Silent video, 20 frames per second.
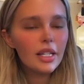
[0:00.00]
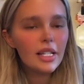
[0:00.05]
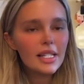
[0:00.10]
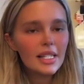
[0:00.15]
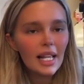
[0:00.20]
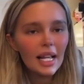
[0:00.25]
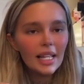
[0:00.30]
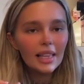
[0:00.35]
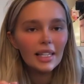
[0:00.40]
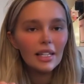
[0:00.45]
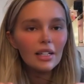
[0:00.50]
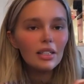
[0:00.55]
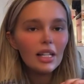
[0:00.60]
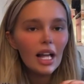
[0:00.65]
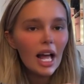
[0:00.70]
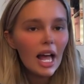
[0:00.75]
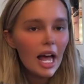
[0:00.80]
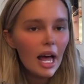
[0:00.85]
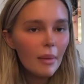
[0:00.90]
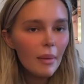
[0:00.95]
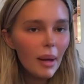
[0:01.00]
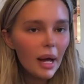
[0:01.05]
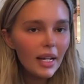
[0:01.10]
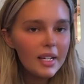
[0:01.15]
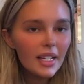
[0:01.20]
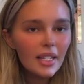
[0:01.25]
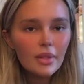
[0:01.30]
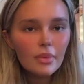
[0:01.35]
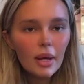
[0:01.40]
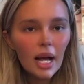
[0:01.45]
Got this, like, little
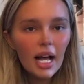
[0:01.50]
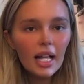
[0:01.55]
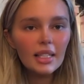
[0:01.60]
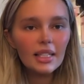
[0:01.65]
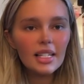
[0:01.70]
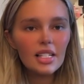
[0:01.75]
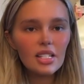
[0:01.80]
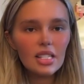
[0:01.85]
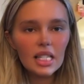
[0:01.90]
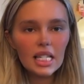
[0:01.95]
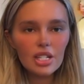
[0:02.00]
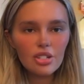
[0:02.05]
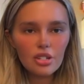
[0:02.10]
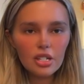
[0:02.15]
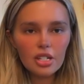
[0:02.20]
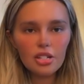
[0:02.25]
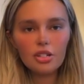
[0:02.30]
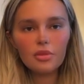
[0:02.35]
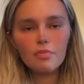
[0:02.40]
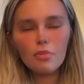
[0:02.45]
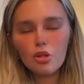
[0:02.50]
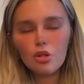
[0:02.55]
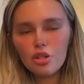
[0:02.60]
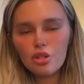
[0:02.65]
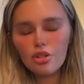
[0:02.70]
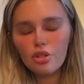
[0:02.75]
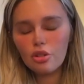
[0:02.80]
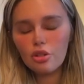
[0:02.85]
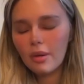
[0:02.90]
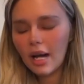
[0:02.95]
hairband as well. This literally just
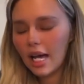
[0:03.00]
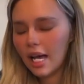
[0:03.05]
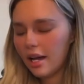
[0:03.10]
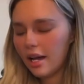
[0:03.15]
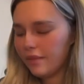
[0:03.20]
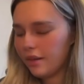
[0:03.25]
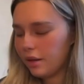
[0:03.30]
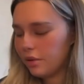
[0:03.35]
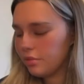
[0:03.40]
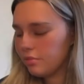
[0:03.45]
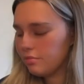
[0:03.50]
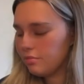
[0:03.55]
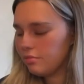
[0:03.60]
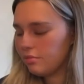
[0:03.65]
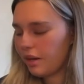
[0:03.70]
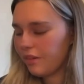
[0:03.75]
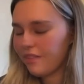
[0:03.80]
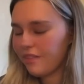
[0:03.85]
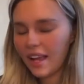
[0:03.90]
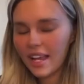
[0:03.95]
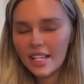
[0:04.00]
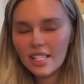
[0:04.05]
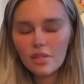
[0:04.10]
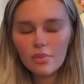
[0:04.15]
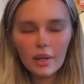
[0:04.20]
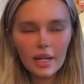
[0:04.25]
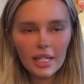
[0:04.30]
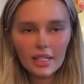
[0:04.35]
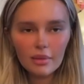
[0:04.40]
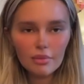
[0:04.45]
pushes all my hair out my
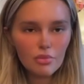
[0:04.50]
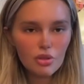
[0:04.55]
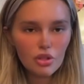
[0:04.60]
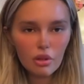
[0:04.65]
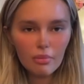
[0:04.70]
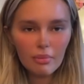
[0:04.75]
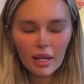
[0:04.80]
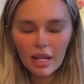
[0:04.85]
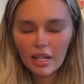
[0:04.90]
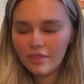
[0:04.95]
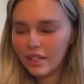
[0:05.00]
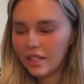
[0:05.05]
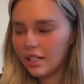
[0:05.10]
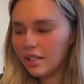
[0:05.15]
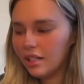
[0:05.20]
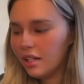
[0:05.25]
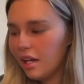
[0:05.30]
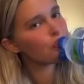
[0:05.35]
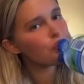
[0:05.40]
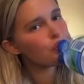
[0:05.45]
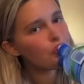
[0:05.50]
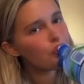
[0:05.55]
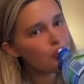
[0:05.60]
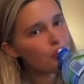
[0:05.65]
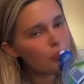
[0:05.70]
face when I'm sunbathing.